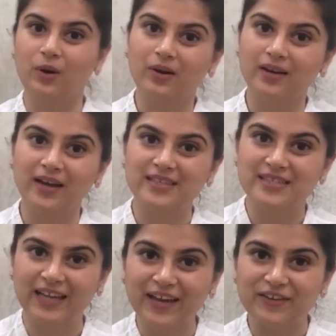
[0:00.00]

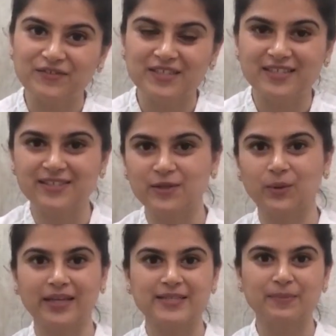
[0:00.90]
organized lives. So let's